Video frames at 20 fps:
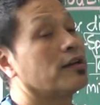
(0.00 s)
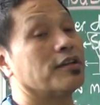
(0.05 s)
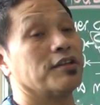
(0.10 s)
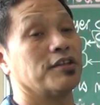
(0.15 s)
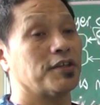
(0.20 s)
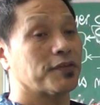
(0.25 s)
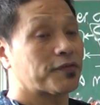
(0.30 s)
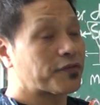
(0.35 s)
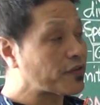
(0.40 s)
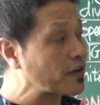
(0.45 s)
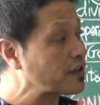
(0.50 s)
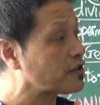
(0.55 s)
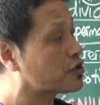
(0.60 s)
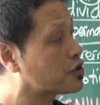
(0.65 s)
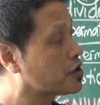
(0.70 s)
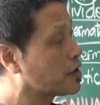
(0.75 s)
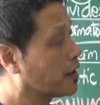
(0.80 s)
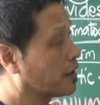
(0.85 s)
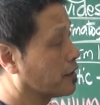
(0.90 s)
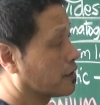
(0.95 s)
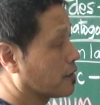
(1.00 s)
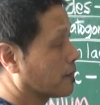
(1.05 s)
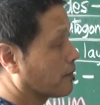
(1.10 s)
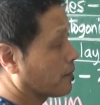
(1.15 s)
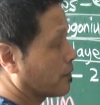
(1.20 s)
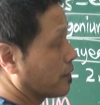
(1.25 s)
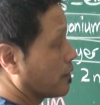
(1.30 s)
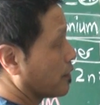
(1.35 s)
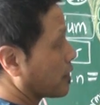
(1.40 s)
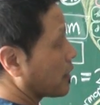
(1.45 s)
differentiate.
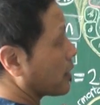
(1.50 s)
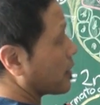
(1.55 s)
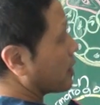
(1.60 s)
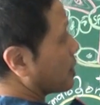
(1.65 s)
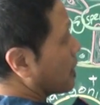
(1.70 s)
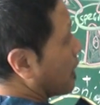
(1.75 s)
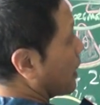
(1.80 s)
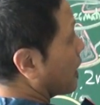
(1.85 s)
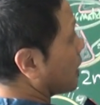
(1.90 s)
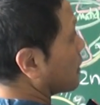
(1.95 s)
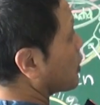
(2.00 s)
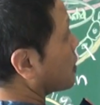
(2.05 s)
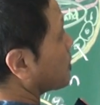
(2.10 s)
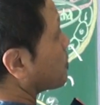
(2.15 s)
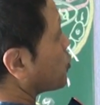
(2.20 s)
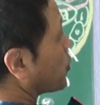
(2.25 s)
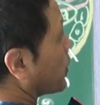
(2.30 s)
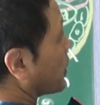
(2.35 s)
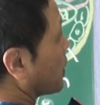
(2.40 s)
Okay, I'll come to